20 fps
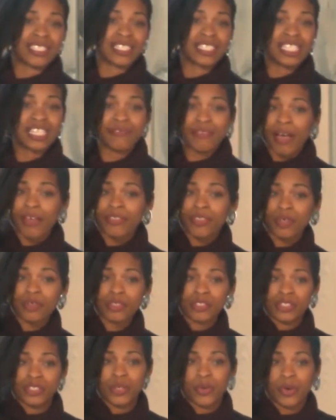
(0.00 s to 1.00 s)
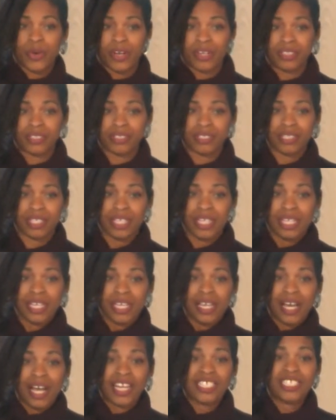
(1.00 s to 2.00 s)
to leave out those doors
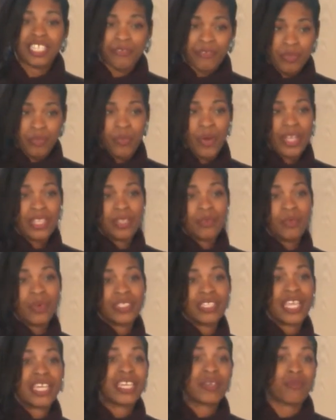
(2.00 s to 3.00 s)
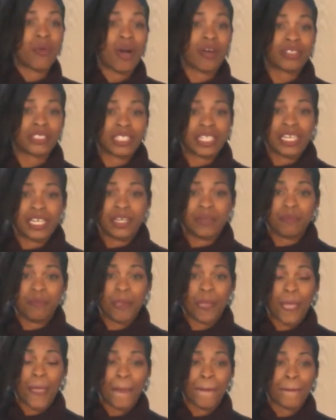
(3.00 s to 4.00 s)
a different way than what they walked in,
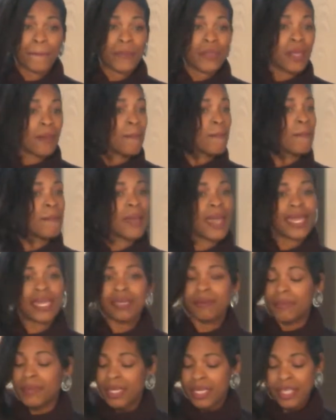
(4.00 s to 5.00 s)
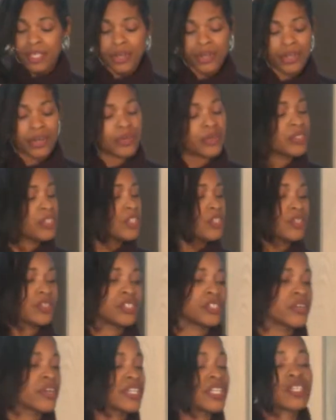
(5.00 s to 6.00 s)
maybe you're, you're,
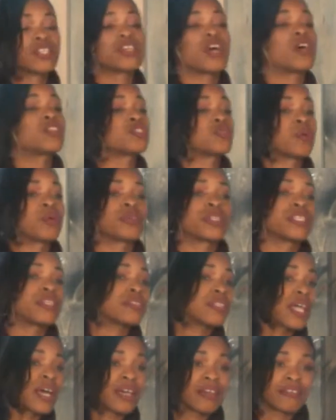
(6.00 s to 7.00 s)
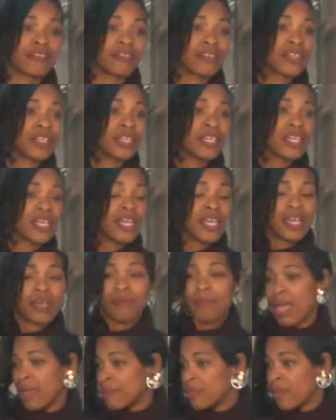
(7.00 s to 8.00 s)
you're at a crossroad in your life.
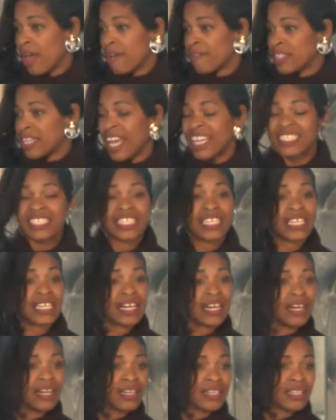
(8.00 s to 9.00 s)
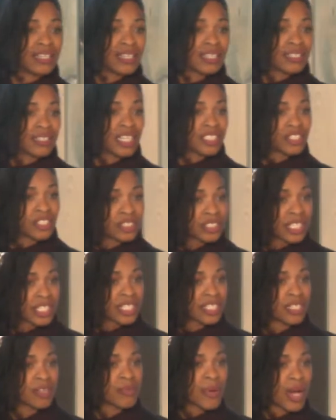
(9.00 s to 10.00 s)
Maybe you have an idea that you're
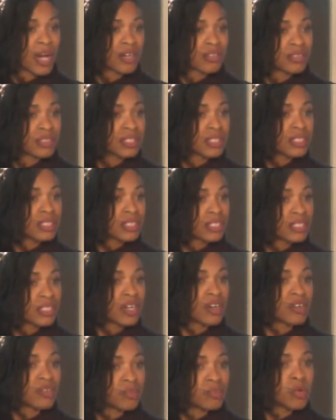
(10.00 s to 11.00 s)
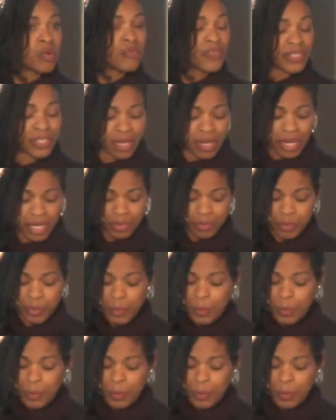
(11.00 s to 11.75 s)
thinking about, you know, moving on.